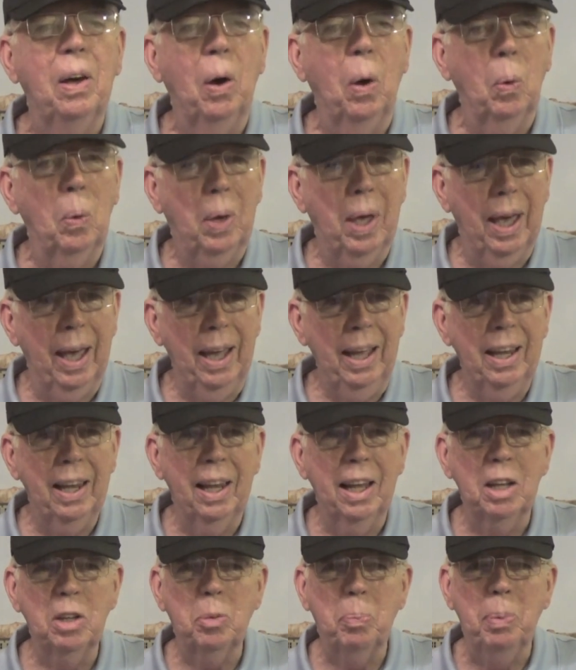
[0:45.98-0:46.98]
Okay,
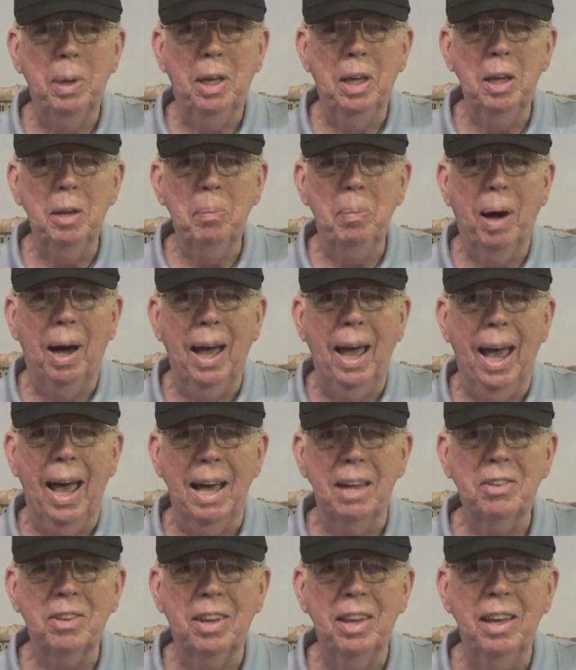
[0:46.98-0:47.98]
let's begin by
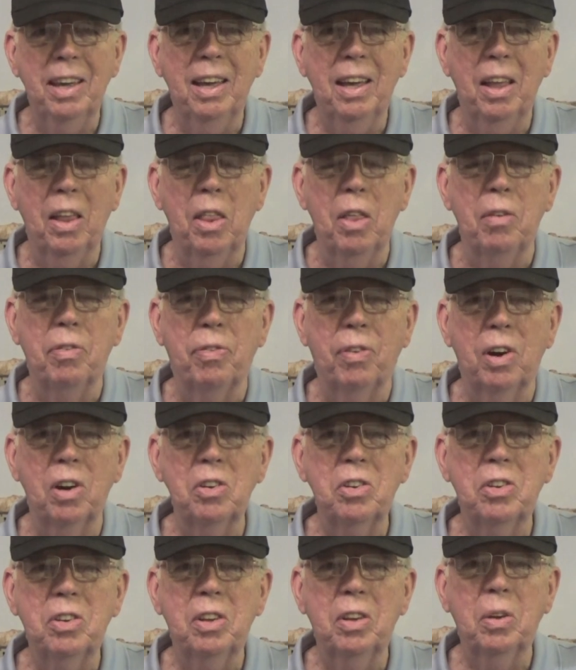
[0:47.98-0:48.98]
asking the
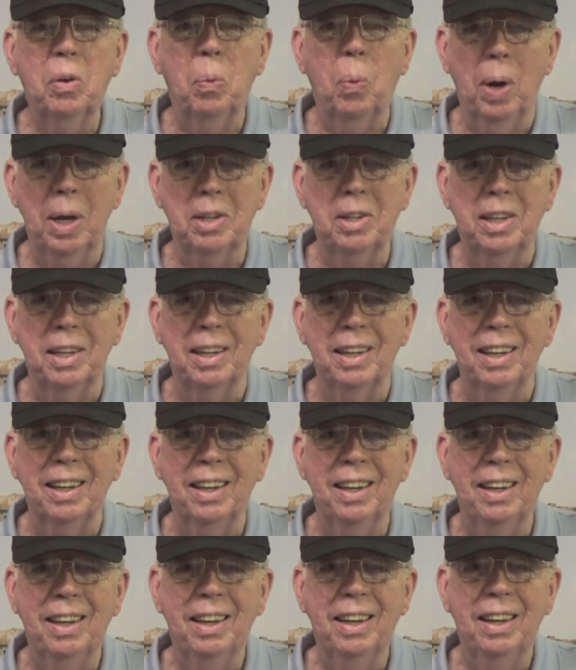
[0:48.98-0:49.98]
first question.